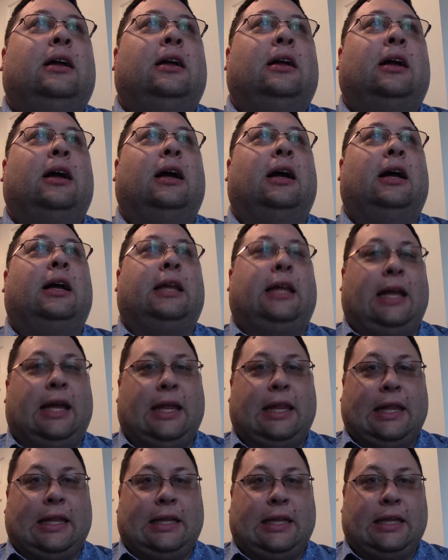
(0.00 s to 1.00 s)
Yeah,
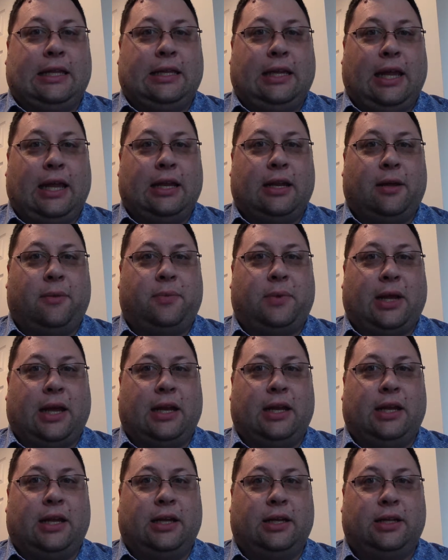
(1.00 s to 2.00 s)
they did end up
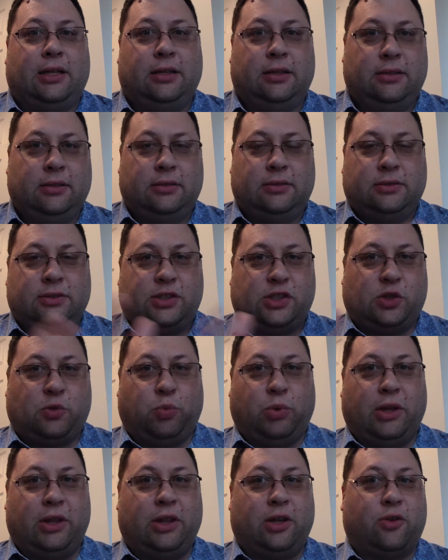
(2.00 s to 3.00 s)
kind of
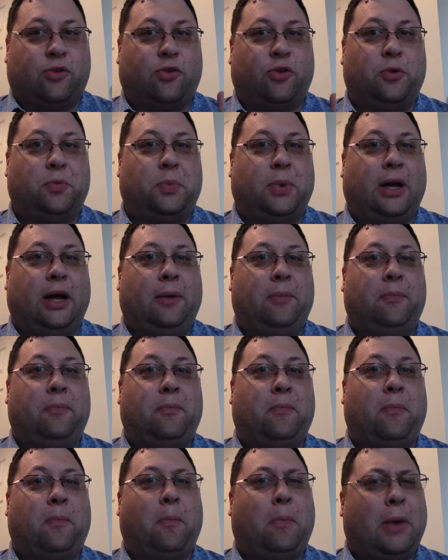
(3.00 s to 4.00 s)
splitting the group up,
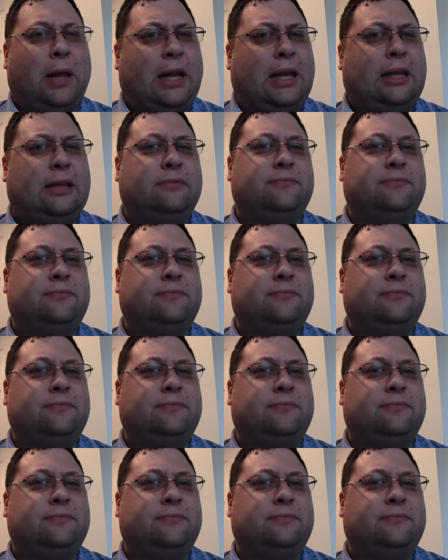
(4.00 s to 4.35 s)
but